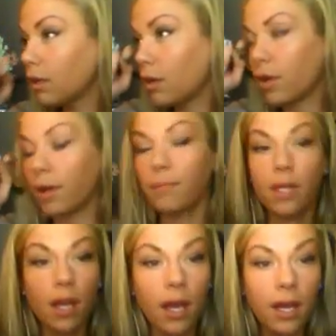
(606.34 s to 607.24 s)
Okay,
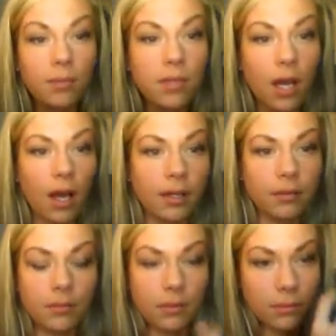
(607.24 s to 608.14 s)
and I'm not,
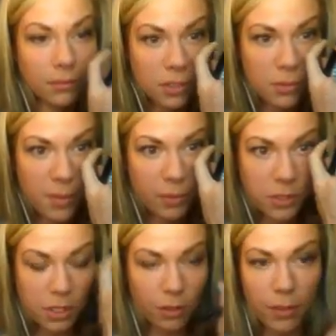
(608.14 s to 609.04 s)
most people
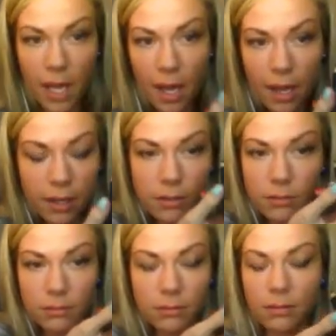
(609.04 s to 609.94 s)
do, but I
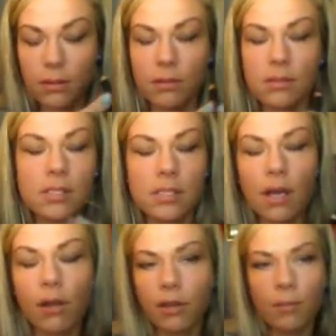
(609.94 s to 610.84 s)

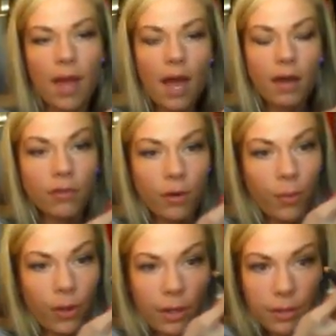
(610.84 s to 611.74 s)
seldom ever
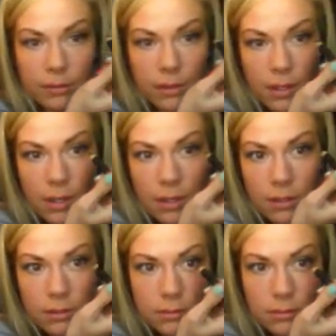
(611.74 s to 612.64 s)
put
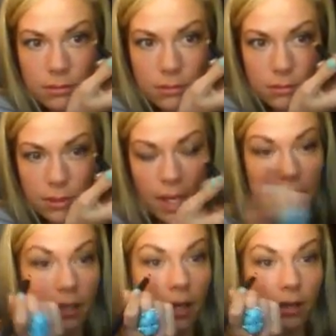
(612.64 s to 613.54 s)

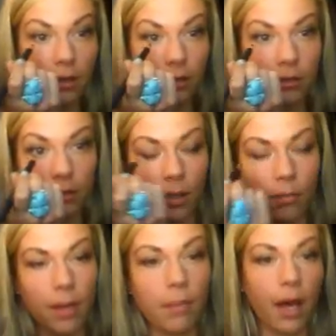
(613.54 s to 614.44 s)
eyeliner on
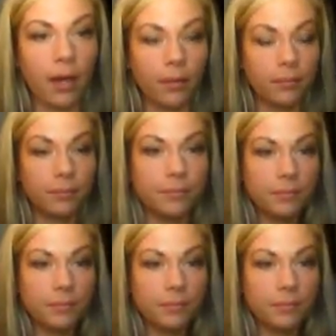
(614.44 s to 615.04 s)
my bottom